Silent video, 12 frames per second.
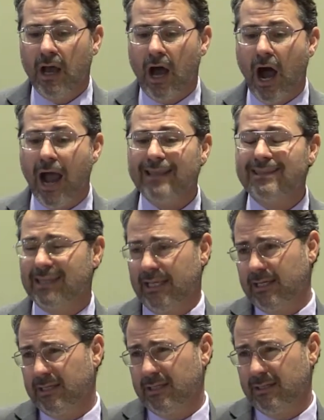I
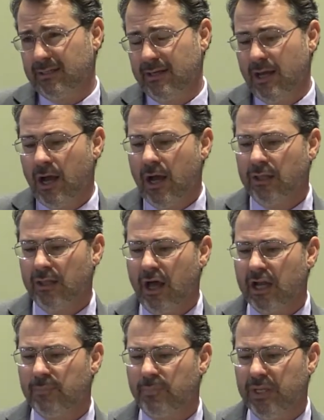think a
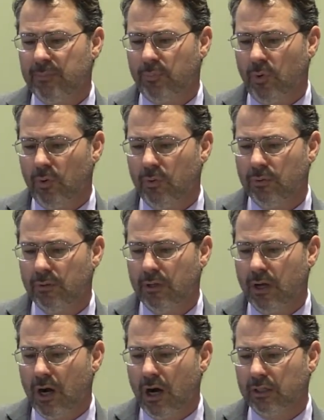lot of people
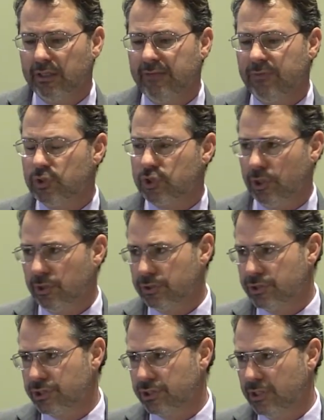are leaving
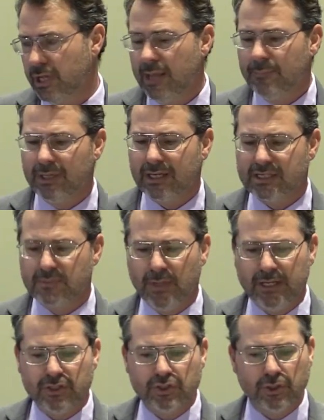church because
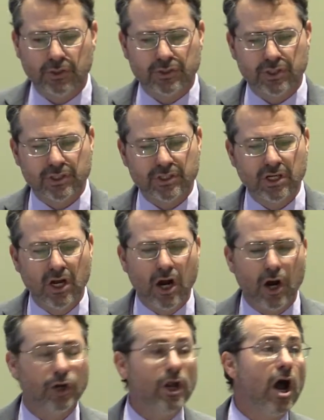many churches
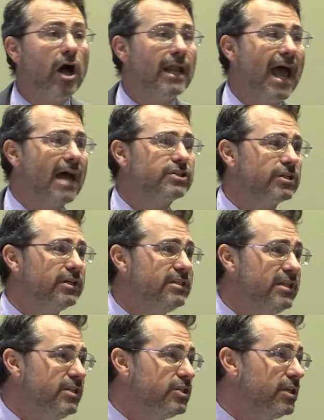are not actually
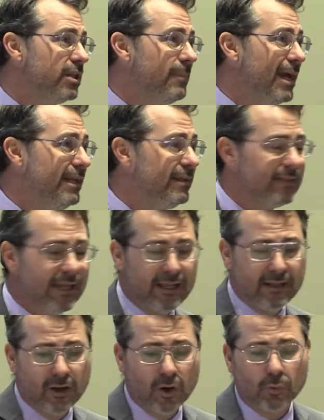teaching them
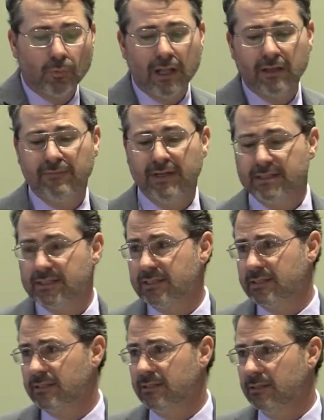anything
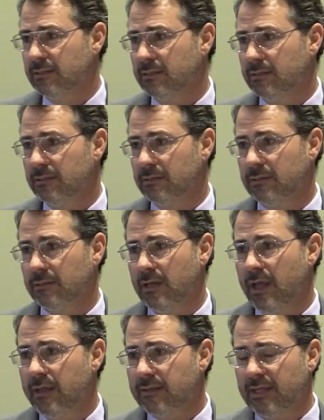relevant.
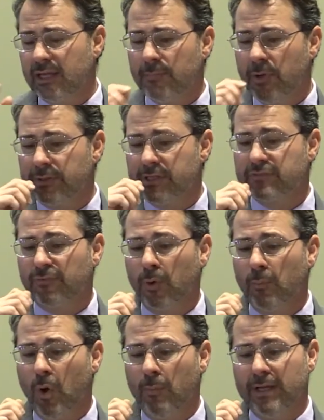Think about this for
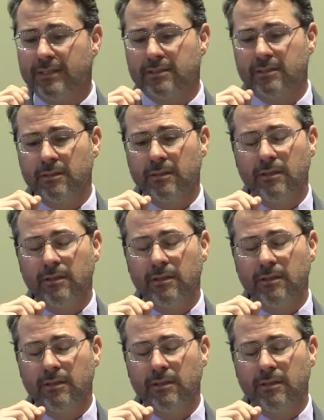a moment.